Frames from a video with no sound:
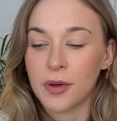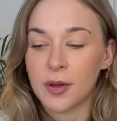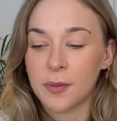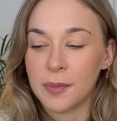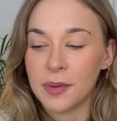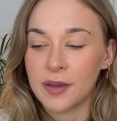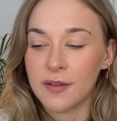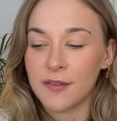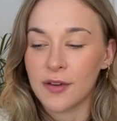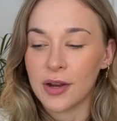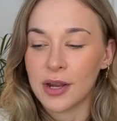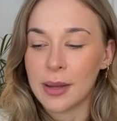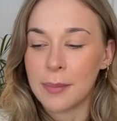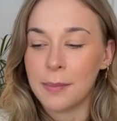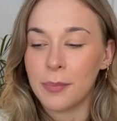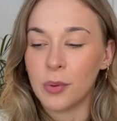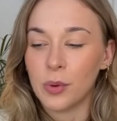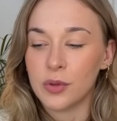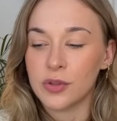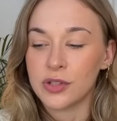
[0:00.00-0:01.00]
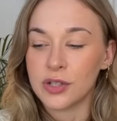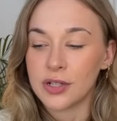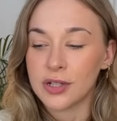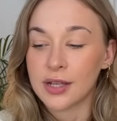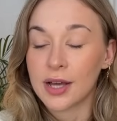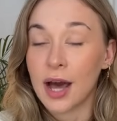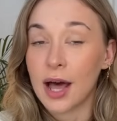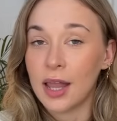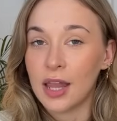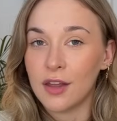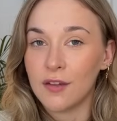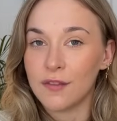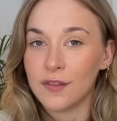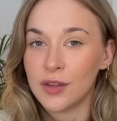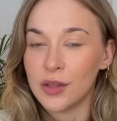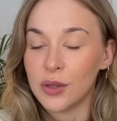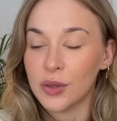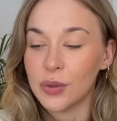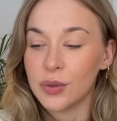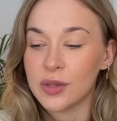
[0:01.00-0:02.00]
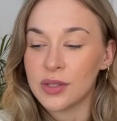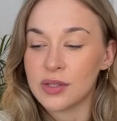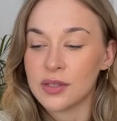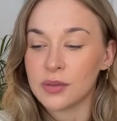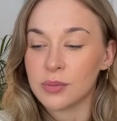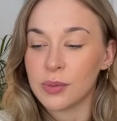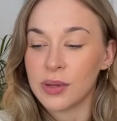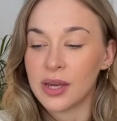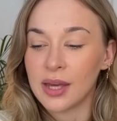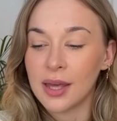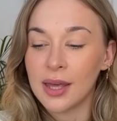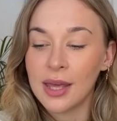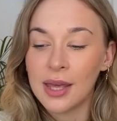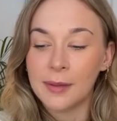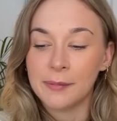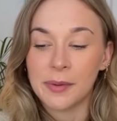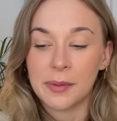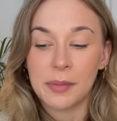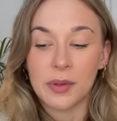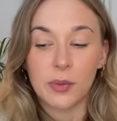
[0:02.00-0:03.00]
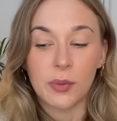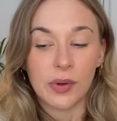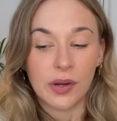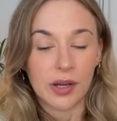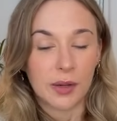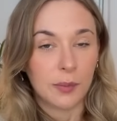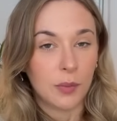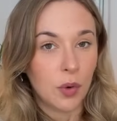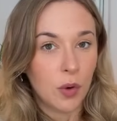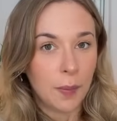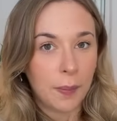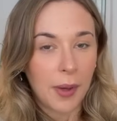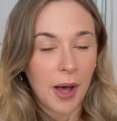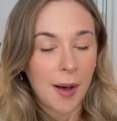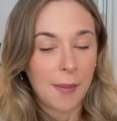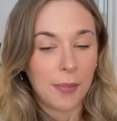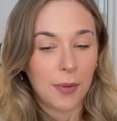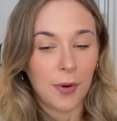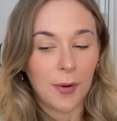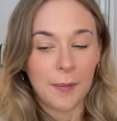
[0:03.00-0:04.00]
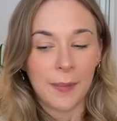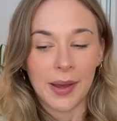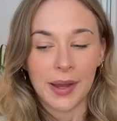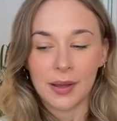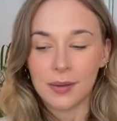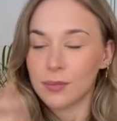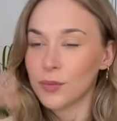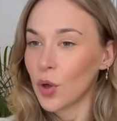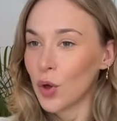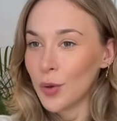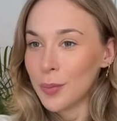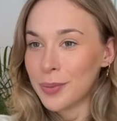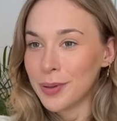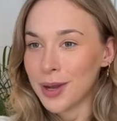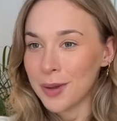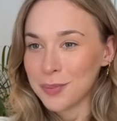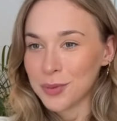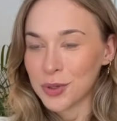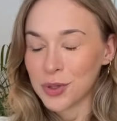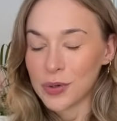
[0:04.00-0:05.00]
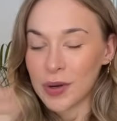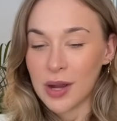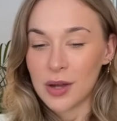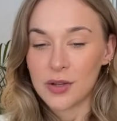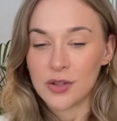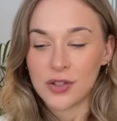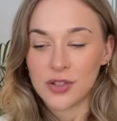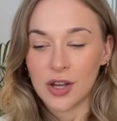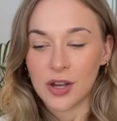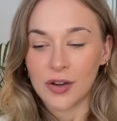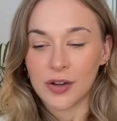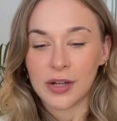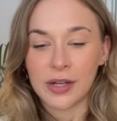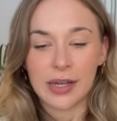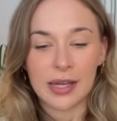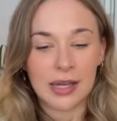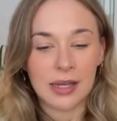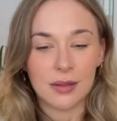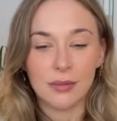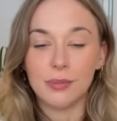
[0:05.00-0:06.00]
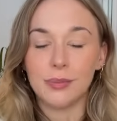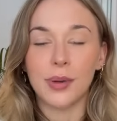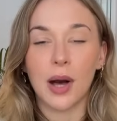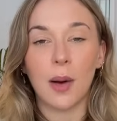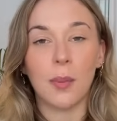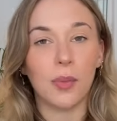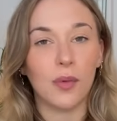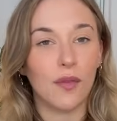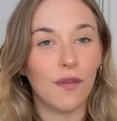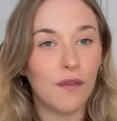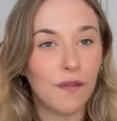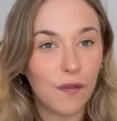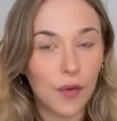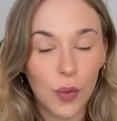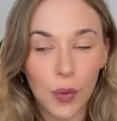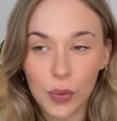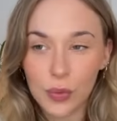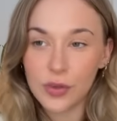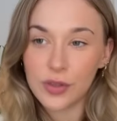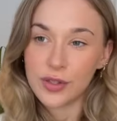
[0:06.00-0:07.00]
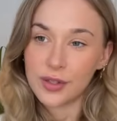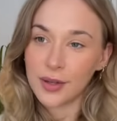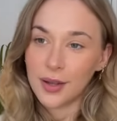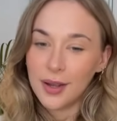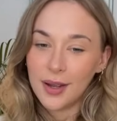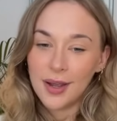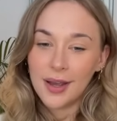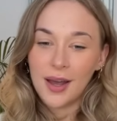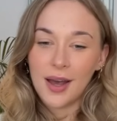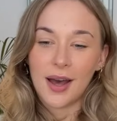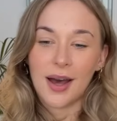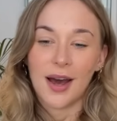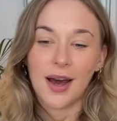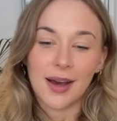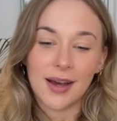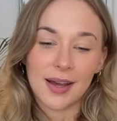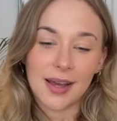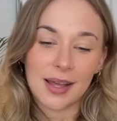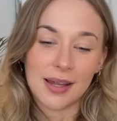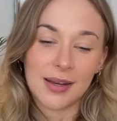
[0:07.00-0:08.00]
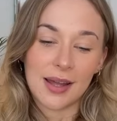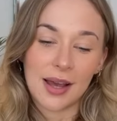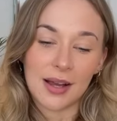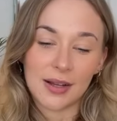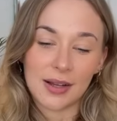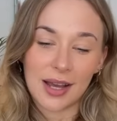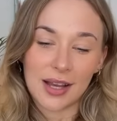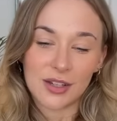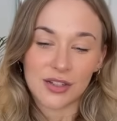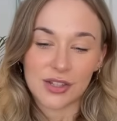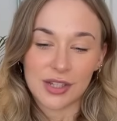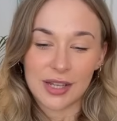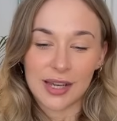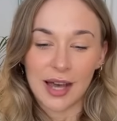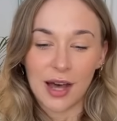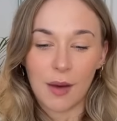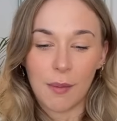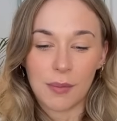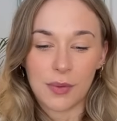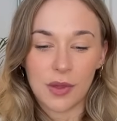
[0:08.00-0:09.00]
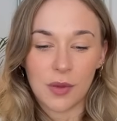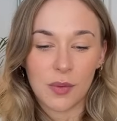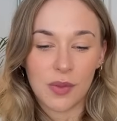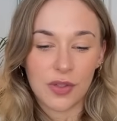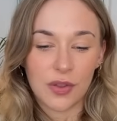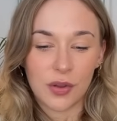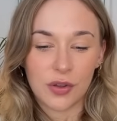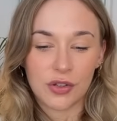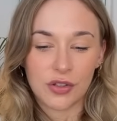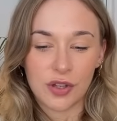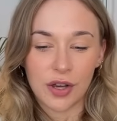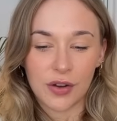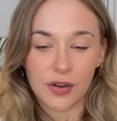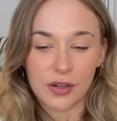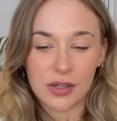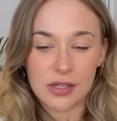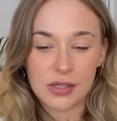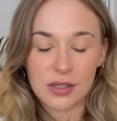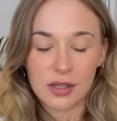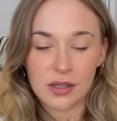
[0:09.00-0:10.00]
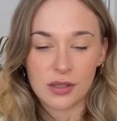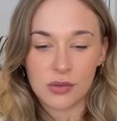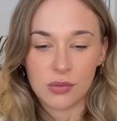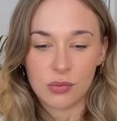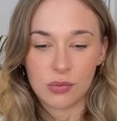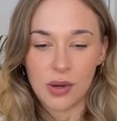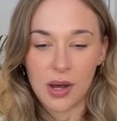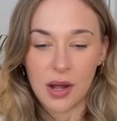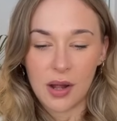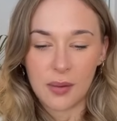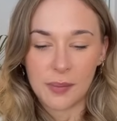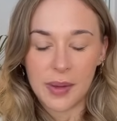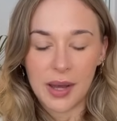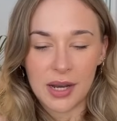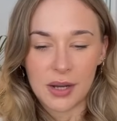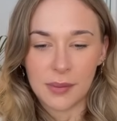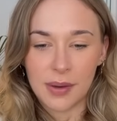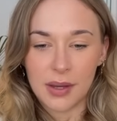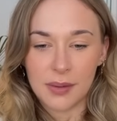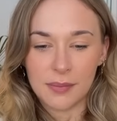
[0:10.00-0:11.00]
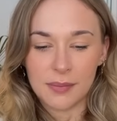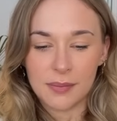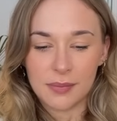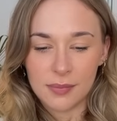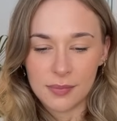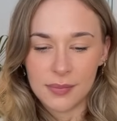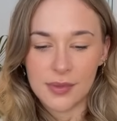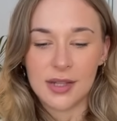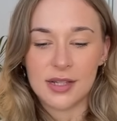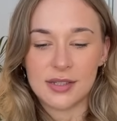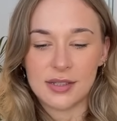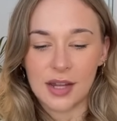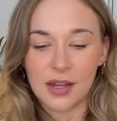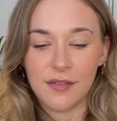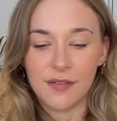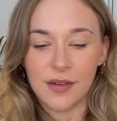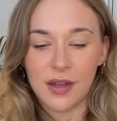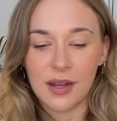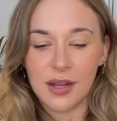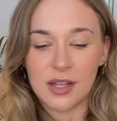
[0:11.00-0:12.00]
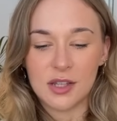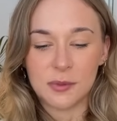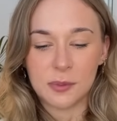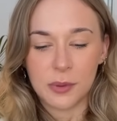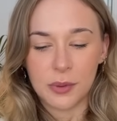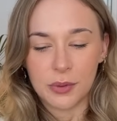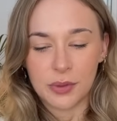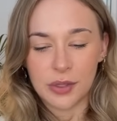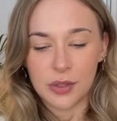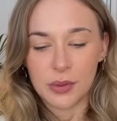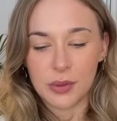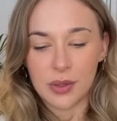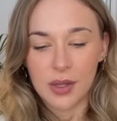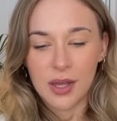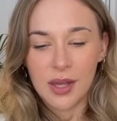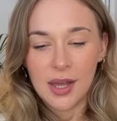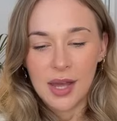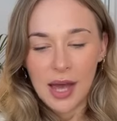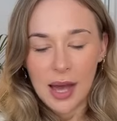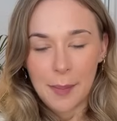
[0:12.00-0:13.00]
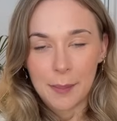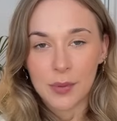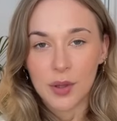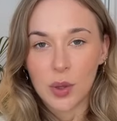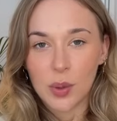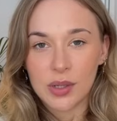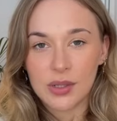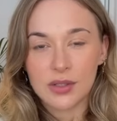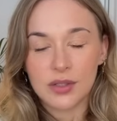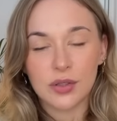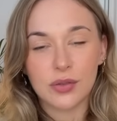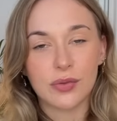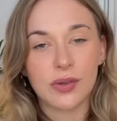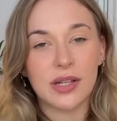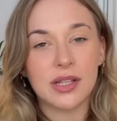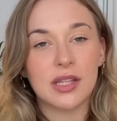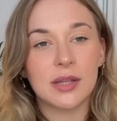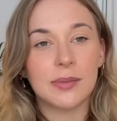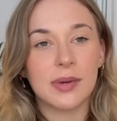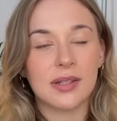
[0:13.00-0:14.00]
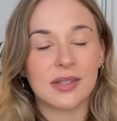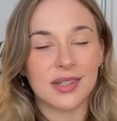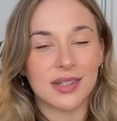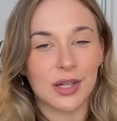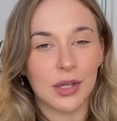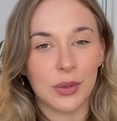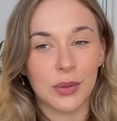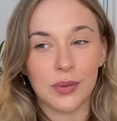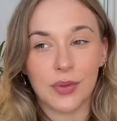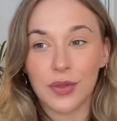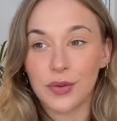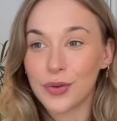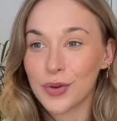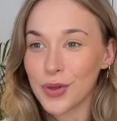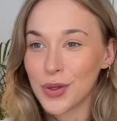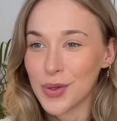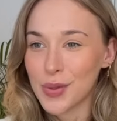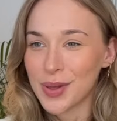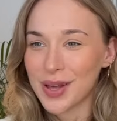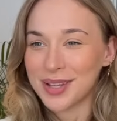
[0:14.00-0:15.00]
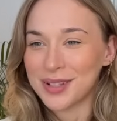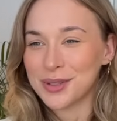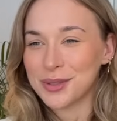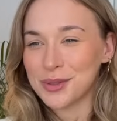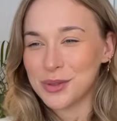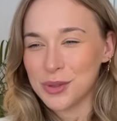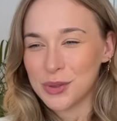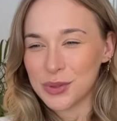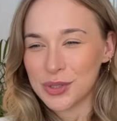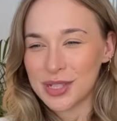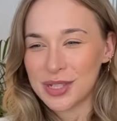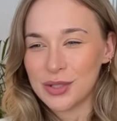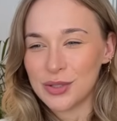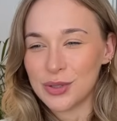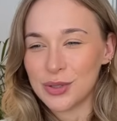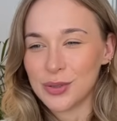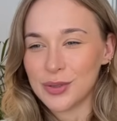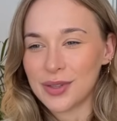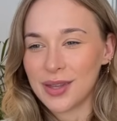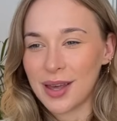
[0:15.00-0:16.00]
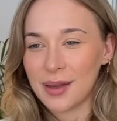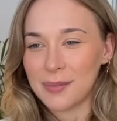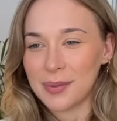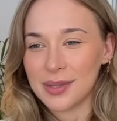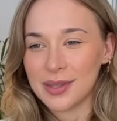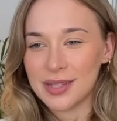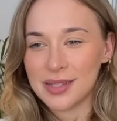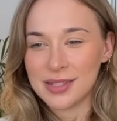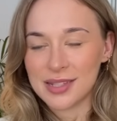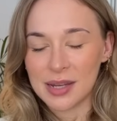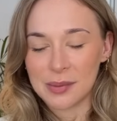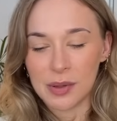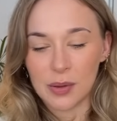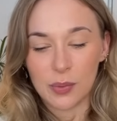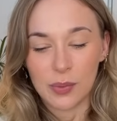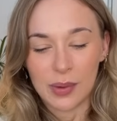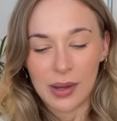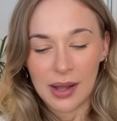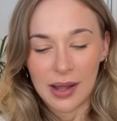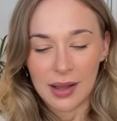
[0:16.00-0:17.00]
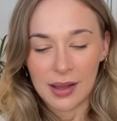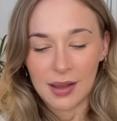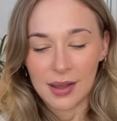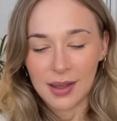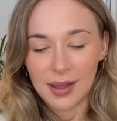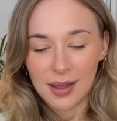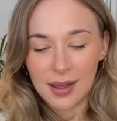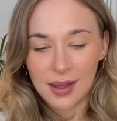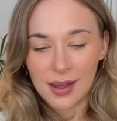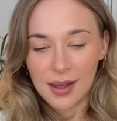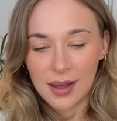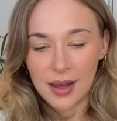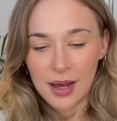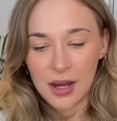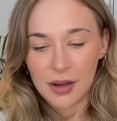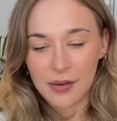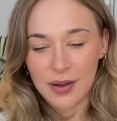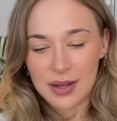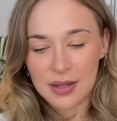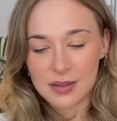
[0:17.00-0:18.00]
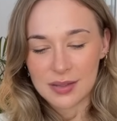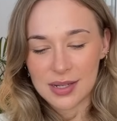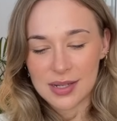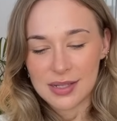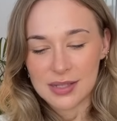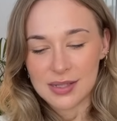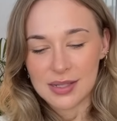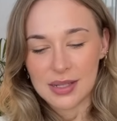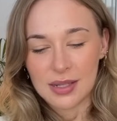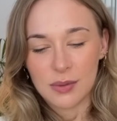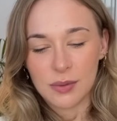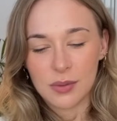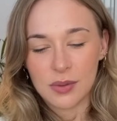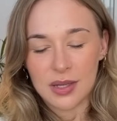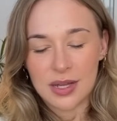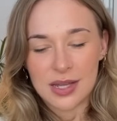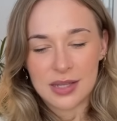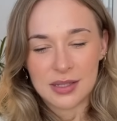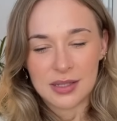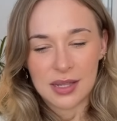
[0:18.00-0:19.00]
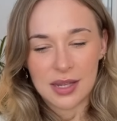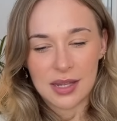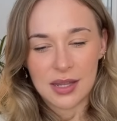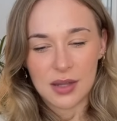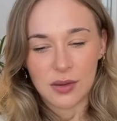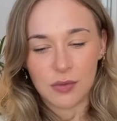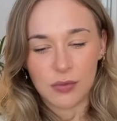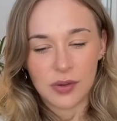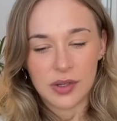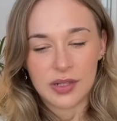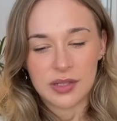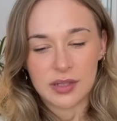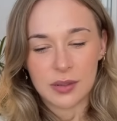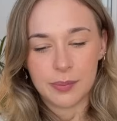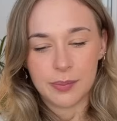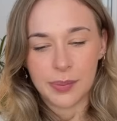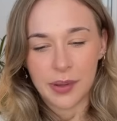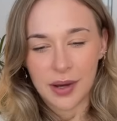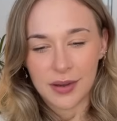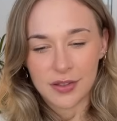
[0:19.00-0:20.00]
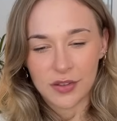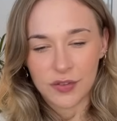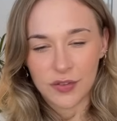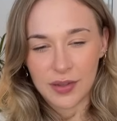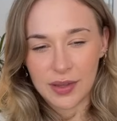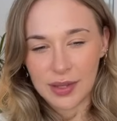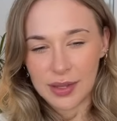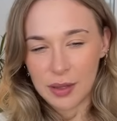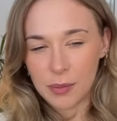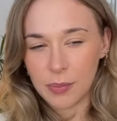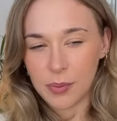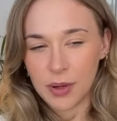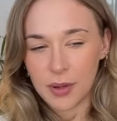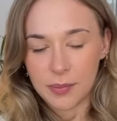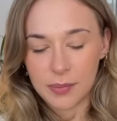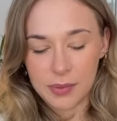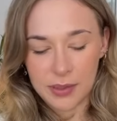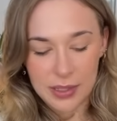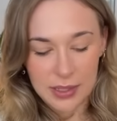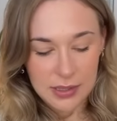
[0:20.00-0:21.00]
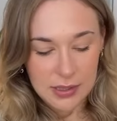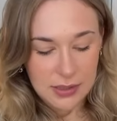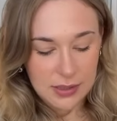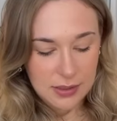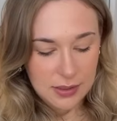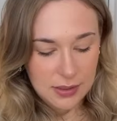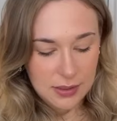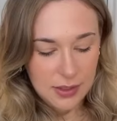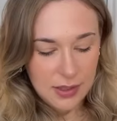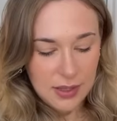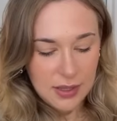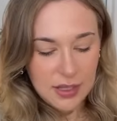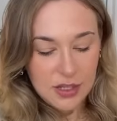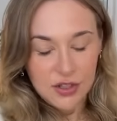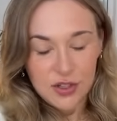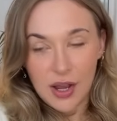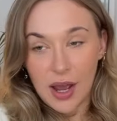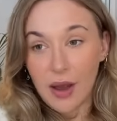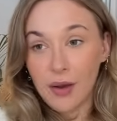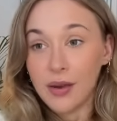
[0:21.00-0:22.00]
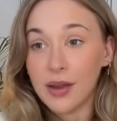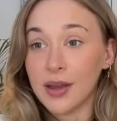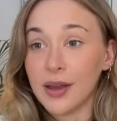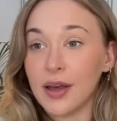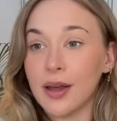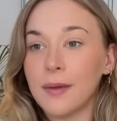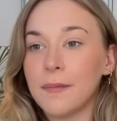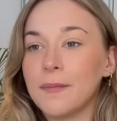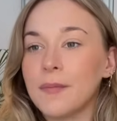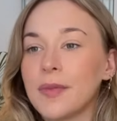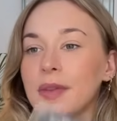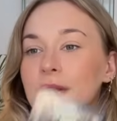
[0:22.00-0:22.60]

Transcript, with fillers: could be a very important color for you this week. Maybe wearing more purple might open up your crown chakra. Eating purple foods uh, can actually help you with your chakras as well. But anyway, let's dive in. Let's pull you... I'm going to read them as I go through. I don't usually do that, but this time I will. All right, so let's see. What is in the recent past for Libra, please? The Chariot.